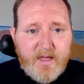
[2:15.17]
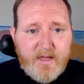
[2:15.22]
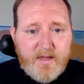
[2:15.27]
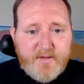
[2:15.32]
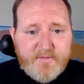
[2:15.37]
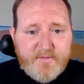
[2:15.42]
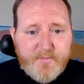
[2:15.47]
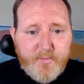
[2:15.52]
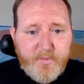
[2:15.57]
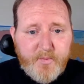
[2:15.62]

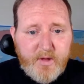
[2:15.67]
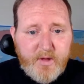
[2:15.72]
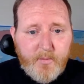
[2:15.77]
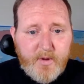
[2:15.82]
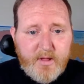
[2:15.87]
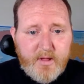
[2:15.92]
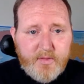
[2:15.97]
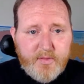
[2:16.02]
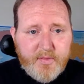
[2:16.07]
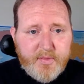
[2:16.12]
is we
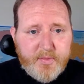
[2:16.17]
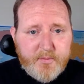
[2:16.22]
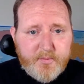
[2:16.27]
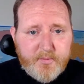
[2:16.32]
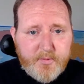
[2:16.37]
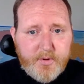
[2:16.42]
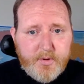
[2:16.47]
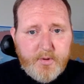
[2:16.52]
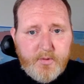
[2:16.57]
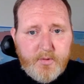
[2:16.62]
went
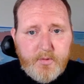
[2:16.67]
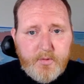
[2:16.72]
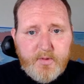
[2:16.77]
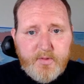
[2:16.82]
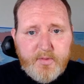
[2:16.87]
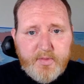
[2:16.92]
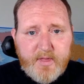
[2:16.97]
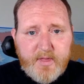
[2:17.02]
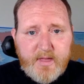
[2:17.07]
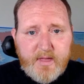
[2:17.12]
through
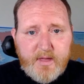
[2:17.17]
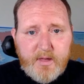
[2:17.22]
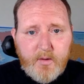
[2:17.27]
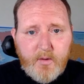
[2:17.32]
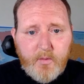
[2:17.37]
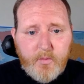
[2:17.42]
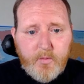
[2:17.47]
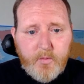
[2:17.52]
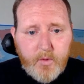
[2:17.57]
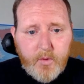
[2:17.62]

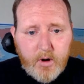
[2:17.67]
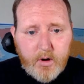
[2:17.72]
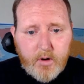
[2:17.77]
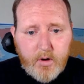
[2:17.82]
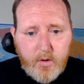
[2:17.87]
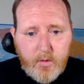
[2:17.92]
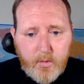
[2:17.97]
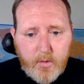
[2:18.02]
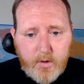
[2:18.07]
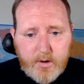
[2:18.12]
the
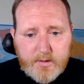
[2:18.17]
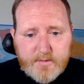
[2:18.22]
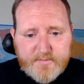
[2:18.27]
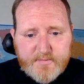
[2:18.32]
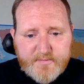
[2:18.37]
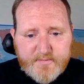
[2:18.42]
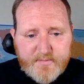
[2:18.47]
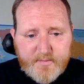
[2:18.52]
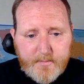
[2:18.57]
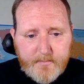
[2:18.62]

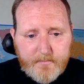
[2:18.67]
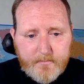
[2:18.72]
Workhorse